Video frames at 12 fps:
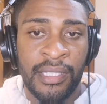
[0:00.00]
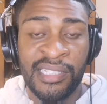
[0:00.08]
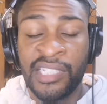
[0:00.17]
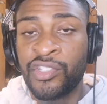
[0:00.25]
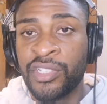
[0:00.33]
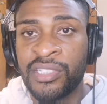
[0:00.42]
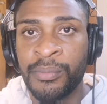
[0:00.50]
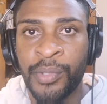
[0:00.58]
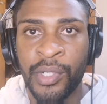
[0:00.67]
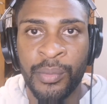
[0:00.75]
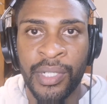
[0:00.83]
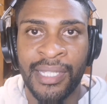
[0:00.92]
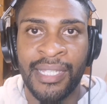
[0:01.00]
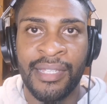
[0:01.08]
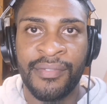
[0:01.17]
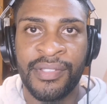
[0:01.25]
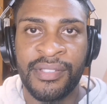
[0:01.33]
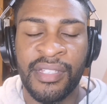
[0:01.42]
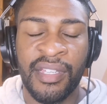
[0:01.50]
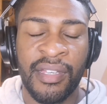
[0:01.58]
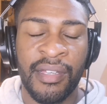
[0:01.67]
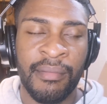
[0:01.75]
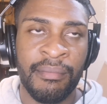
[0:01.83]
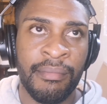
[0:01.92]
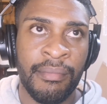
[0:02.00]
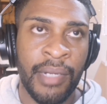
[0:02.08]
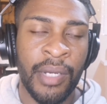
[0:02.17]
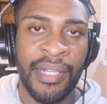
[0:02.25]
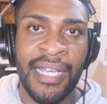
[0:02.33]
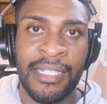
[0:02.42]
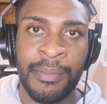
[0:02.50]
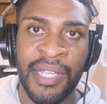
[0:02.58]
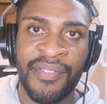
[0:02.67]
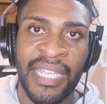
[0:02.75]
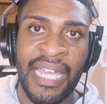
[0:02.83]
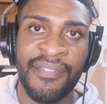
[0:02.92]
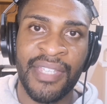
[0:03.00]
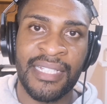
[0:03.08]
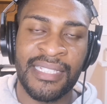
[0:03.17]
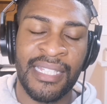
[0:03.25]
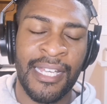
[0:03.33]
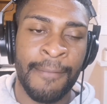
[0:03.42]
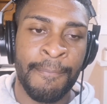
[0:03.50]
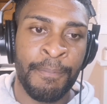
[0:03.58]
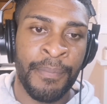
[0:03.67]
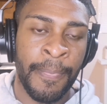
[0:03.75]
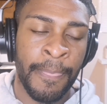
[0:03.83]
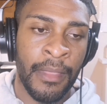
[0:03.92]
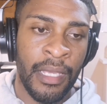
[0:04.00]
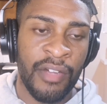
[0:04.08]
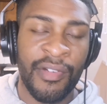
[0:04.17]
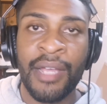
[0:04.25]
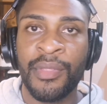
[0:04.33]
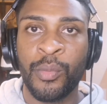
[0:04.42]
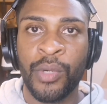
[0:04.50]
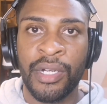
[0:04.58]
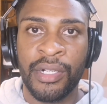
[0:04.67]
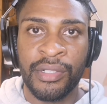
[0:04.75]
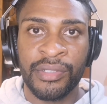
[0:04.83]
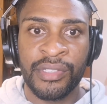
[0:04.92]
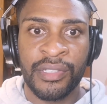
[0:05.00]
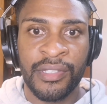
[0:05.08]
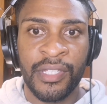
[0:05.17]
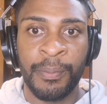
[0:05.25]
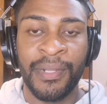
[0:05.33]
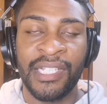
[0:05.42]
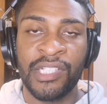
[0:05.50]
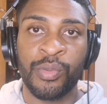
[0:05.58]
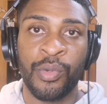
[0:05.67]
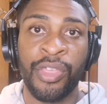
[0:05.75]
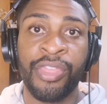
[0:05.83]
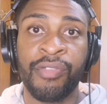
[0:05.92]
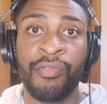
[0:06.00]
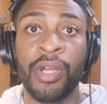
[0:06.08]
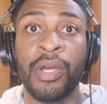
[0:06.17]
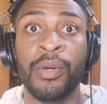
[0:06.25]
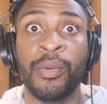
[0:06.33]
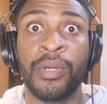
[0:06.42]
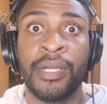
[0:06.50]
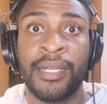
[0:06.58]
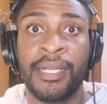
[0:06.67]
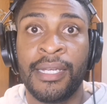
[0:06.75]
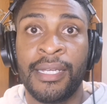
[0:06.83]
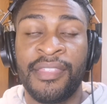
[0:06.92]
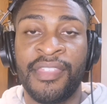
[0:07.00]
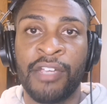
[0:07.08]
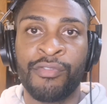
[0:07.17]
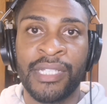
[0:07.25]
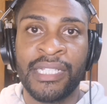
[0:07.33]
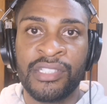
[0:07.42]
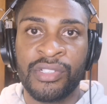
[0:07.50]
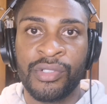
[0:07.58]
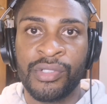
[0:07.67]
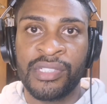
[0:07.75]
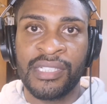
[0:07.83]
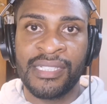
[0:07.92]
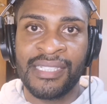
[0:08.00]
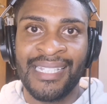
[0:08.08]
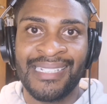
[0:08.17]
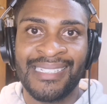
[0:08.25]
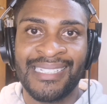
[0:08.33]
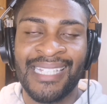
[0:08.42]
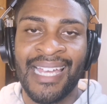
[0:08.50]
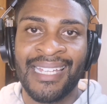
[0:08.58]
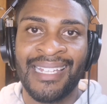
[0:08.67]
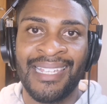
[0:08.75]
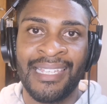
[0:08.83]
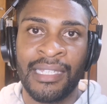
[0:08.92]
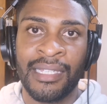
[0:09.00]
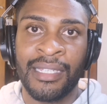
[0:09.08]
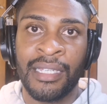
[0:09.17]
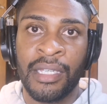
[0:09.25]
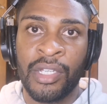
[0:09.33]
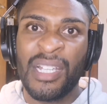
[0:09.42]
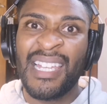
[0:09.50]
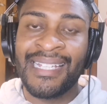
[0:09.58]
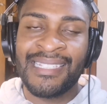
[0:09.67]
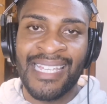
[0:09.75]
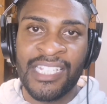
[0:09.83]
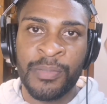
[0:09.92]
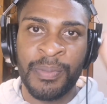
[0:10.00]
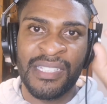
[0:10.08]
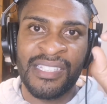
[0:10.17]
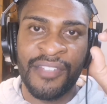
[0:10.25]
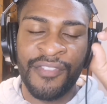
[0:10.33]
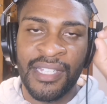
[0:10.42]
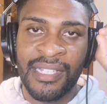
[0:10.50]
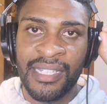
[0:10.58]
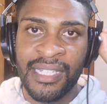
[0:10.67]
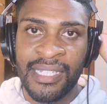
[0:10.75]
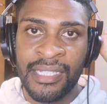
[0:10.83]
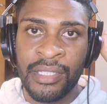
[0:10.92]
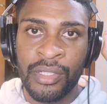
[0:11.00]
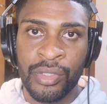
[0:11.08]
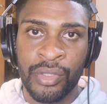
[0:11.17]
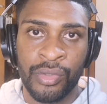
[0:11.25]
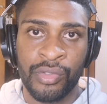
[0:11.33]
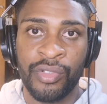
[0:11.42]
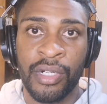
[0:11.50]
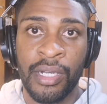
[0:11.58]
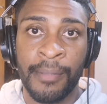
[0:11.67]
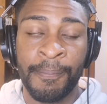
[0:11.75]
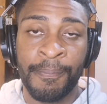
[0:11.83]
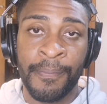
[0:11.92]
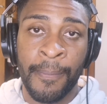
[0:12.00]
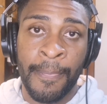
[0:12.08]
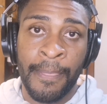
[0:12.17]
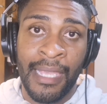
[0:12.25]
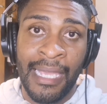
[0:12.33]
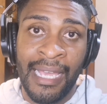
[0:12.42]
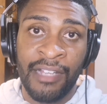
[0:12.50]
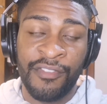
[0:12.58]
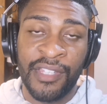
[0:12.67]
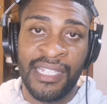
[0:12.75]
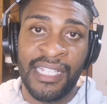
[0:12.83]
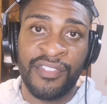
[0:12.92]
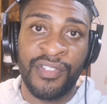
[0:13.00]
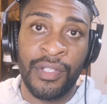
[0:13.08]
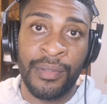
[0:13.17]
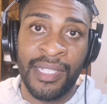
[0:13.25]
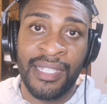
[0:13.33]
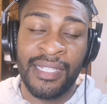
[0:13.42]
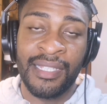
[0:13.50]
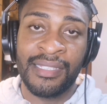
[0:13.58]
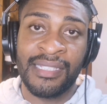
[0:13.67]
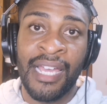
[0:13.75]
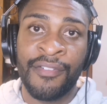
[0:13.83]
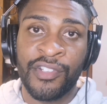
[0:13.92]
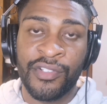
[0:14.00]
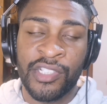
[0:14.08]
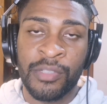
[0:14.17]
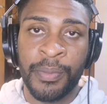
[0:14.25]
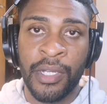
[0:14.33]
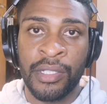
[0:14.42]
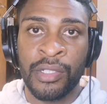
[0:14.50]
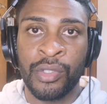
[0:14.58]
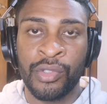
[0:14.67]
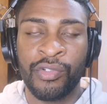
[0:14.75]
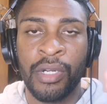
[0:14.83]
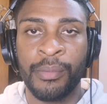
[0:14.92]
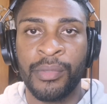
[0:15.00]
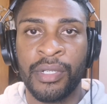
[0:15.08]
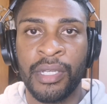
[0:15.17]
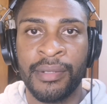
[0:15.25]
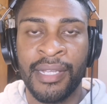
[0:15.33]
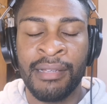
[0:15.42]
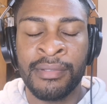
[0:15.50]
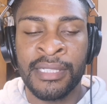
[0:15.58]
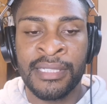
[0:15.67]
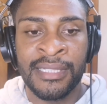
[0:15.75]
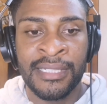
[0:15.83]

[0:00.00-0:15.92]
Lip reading: It's an interesting point what he gives. I would add a bit of a caveat to that. Around the world, the police will throw their resources into tackling, let's say, specifically gun crime. And for the next few years, after a spike, gun crime will go down.